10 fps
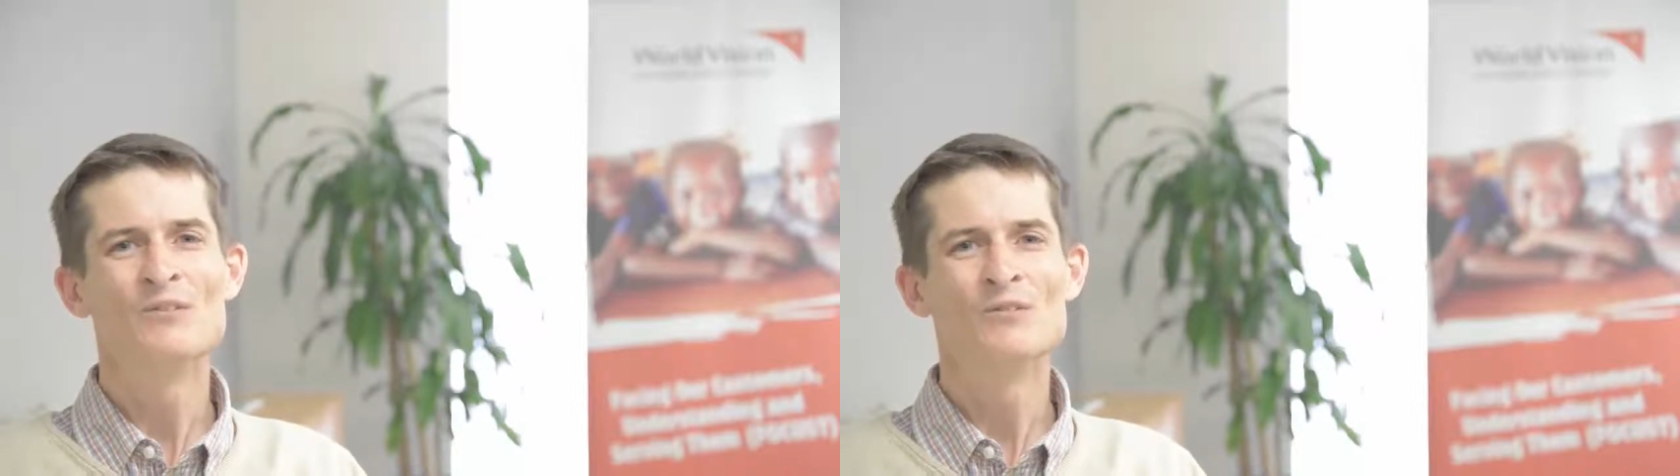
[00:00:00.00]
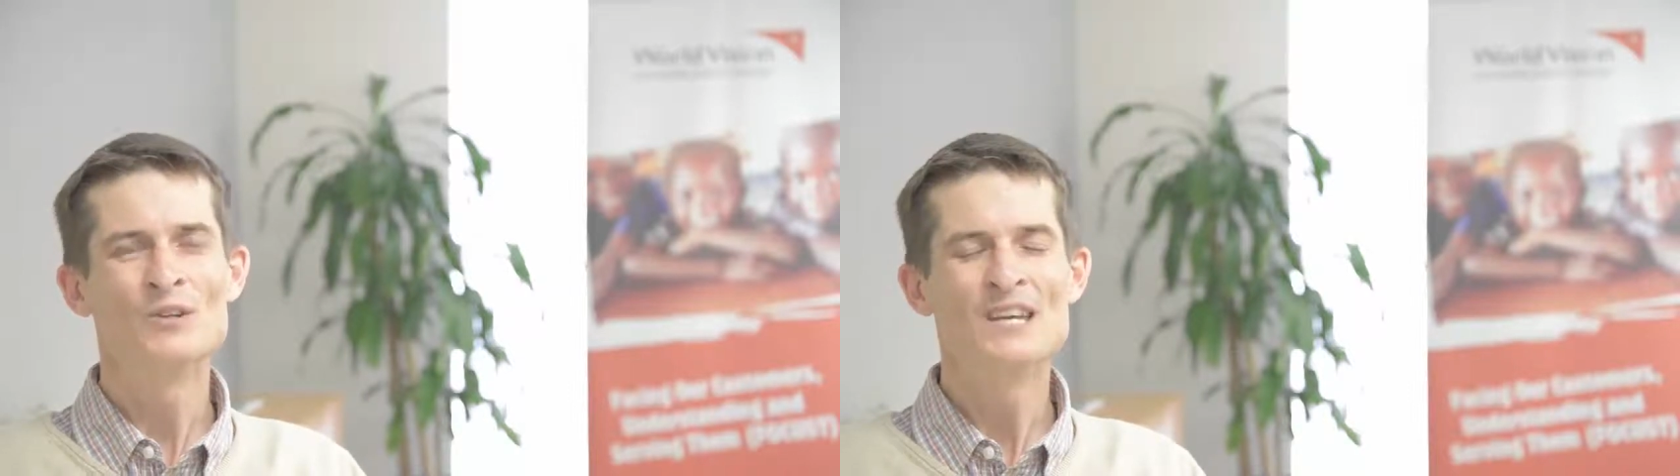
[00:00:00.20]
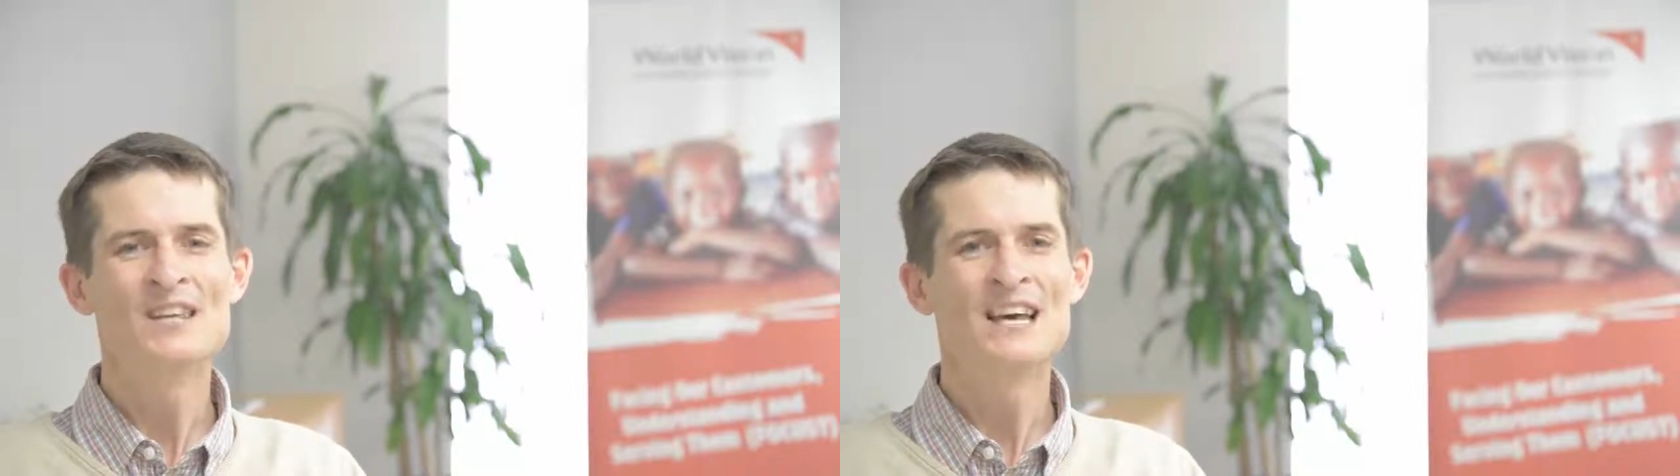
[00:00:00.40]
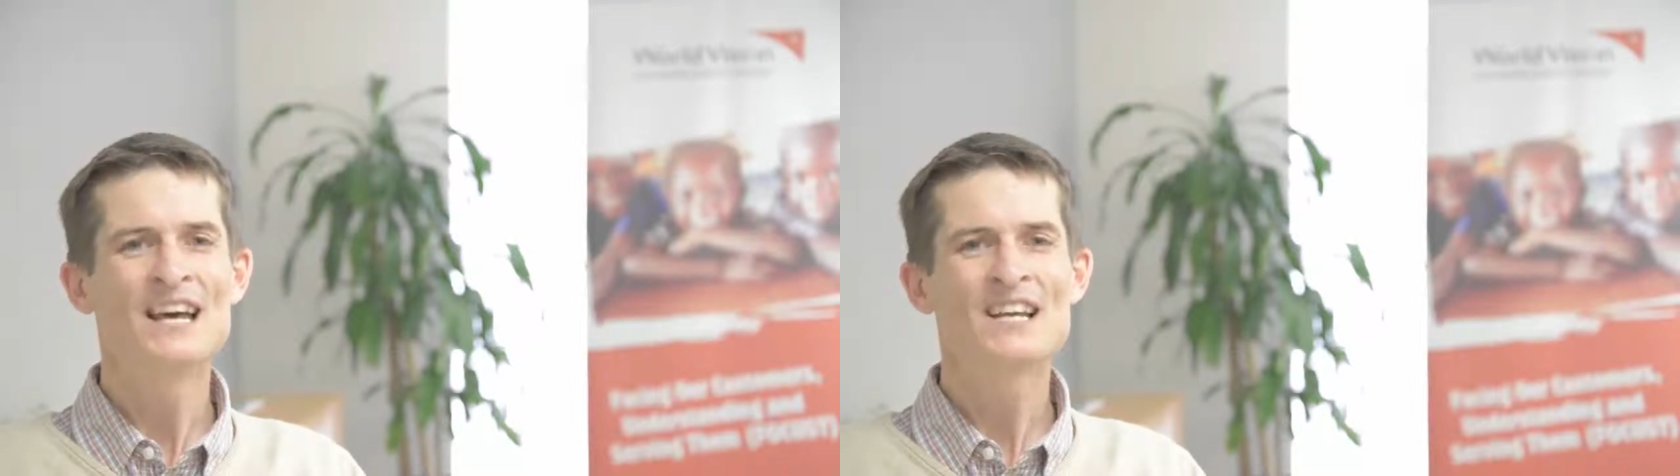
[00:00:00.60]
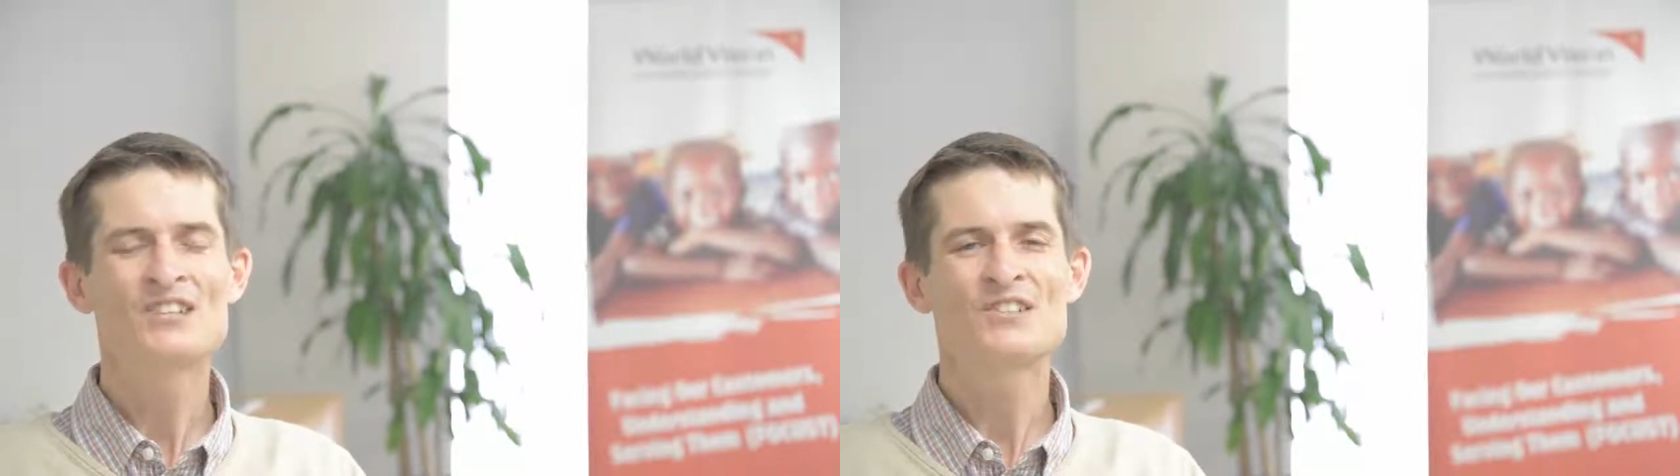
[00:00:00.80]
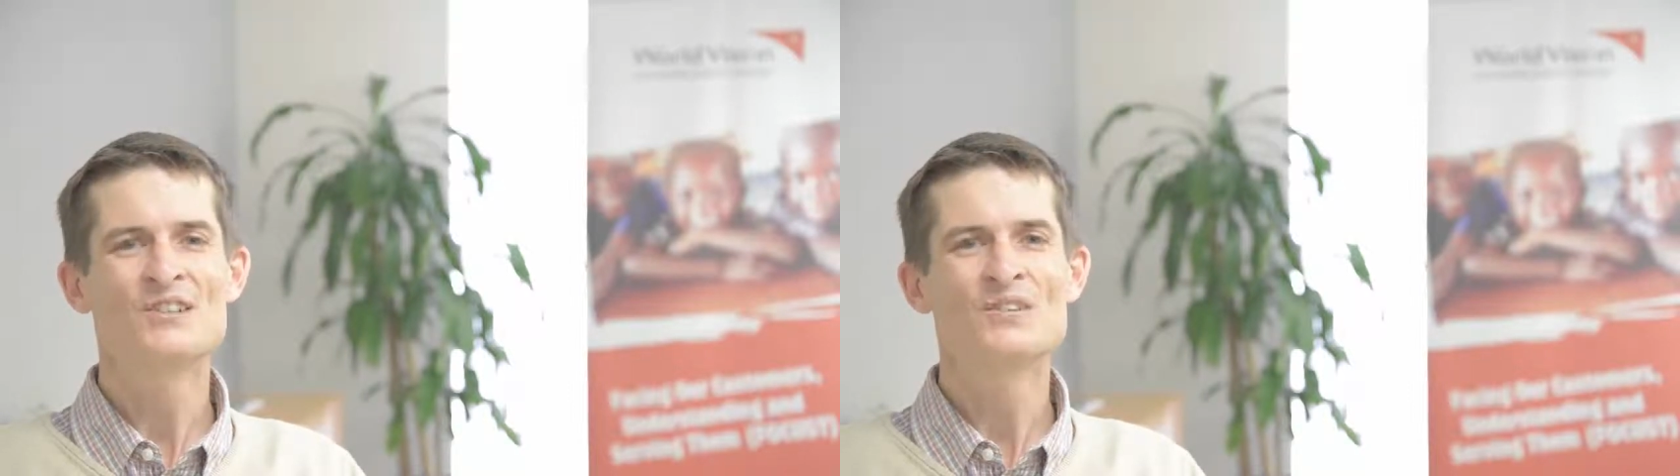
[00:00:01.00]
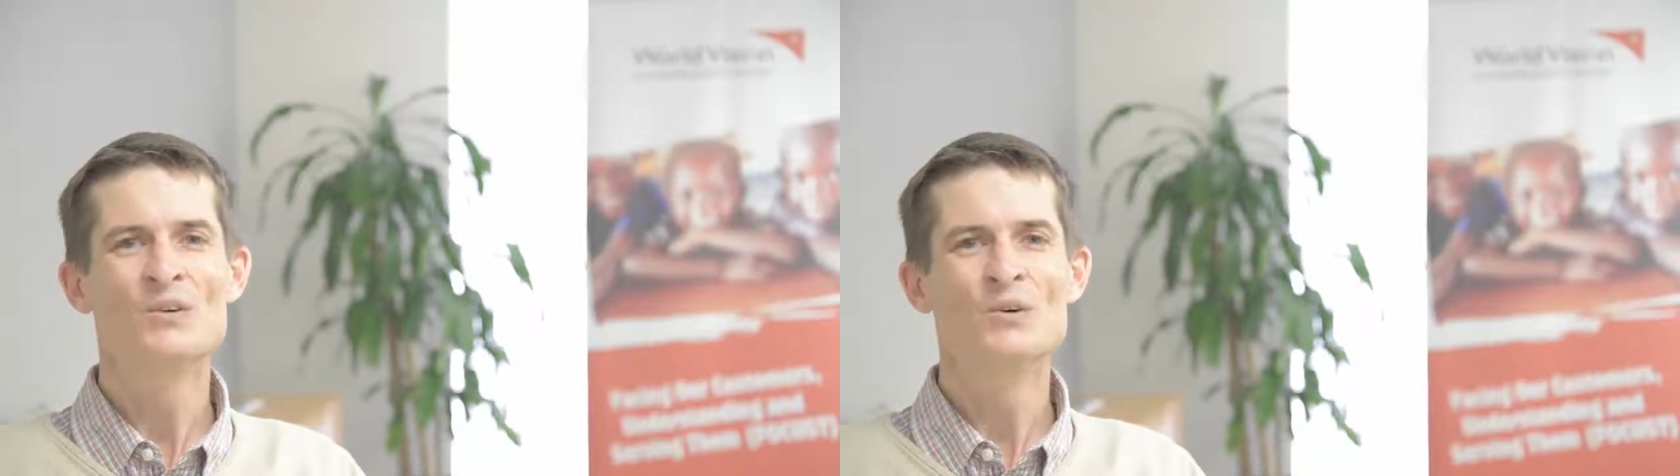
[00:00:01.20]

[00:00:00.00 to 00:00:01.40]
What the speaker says: for either action